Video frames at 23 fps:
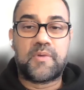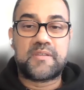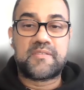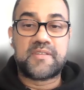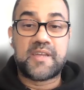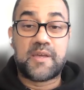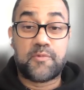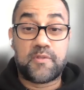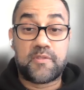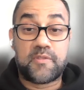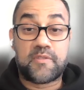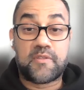
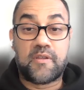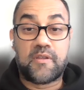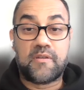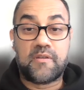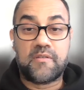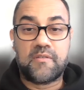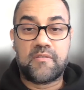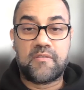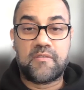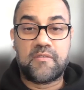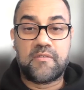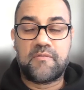which I was
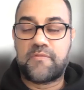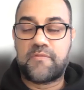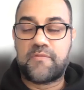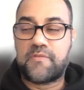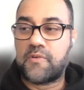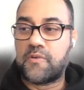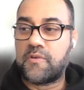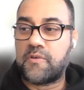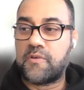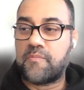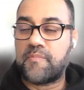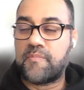on
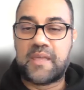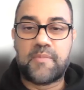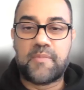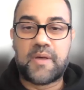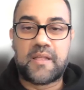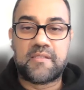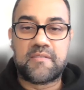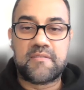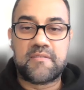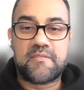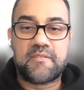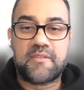for
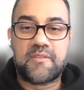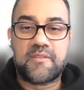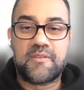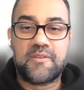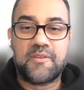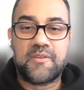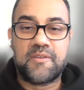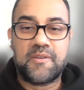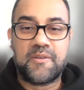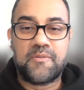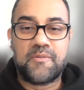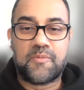many
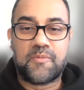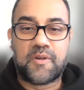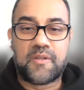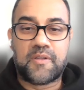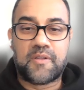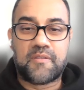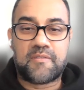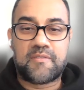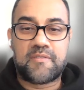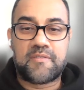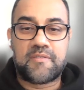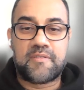months,
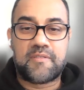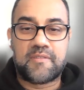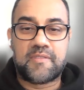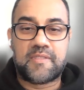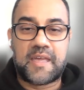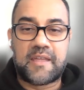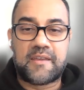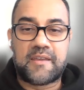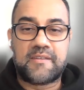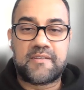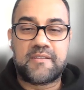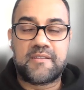was
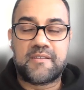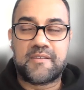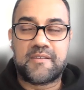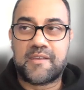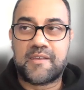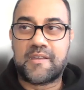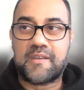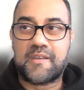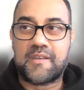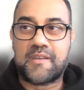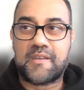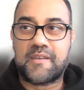that
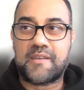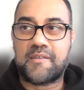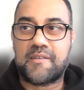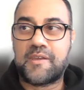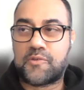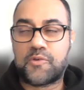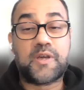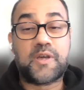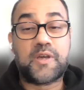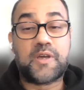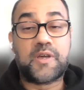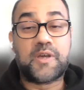
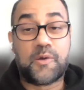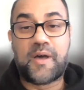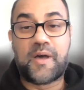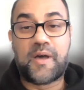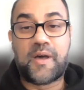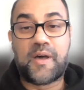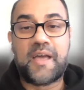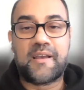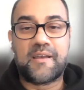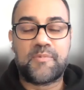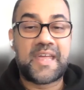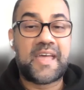it took a
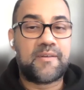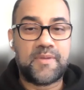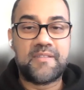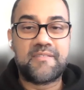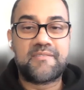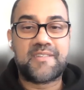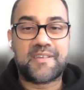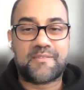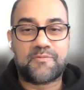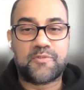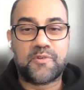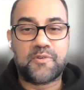while, but I
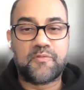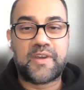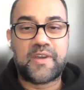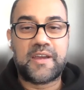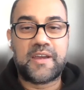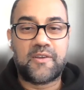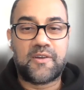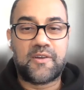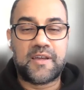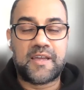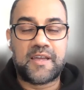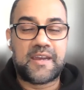had been
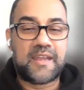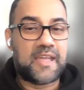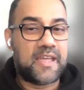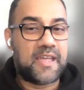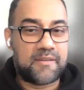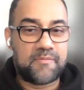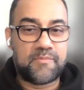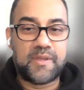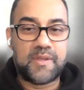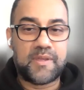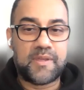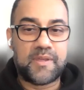sick for very
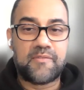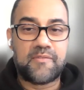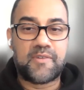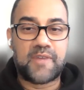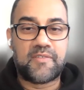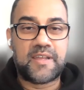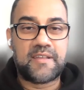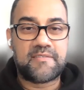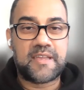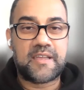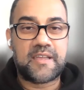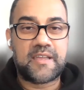long and I had
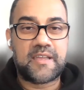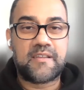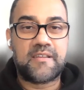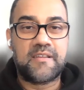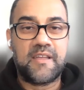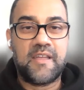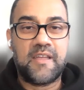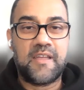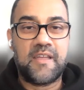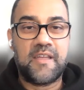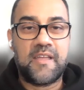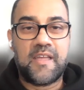been very, very
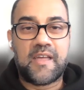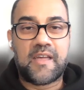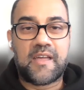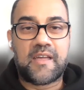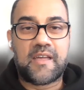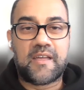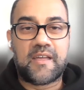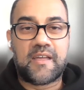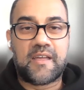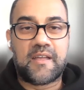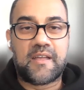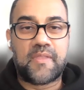sick.
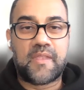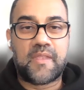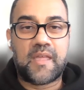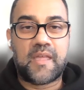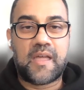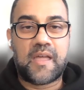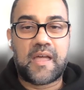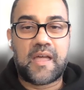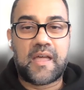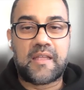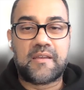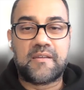
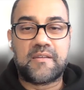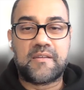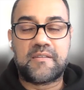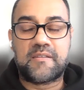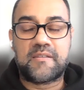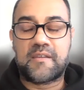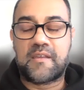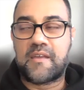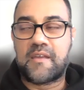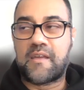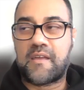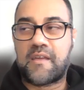Um,
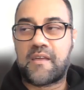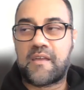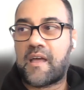and